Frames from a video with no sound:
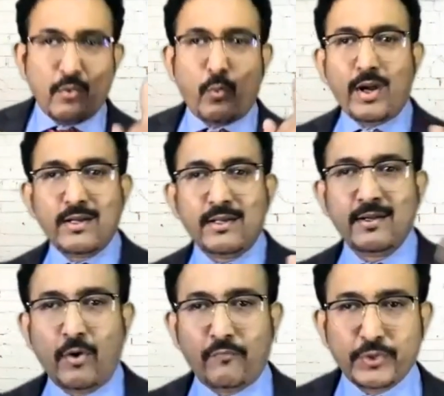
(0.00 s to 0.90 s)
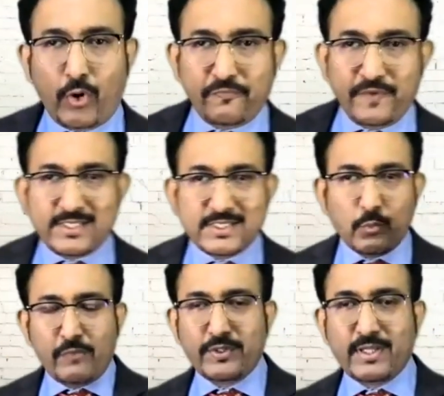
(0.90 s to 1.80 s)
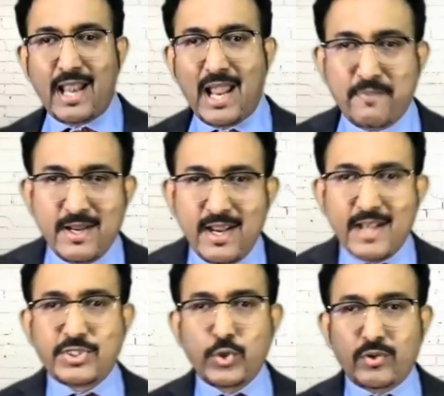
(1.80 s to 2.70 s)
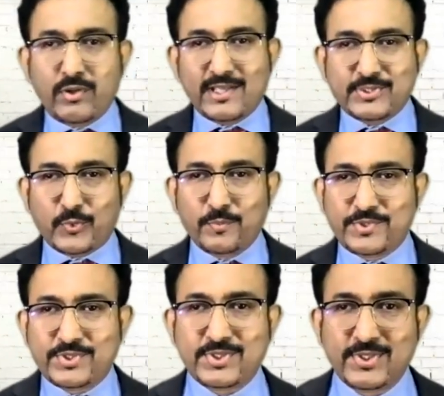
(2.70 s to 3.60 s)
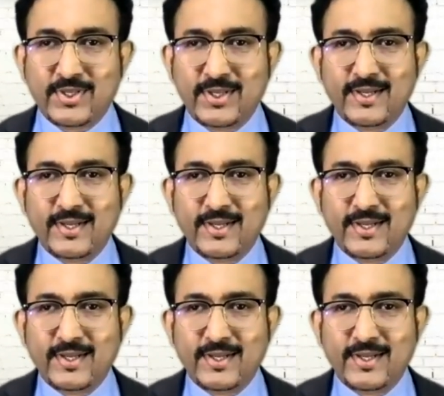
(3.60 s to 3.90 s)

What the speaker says: One for the office, one for the lab, and two classrooms.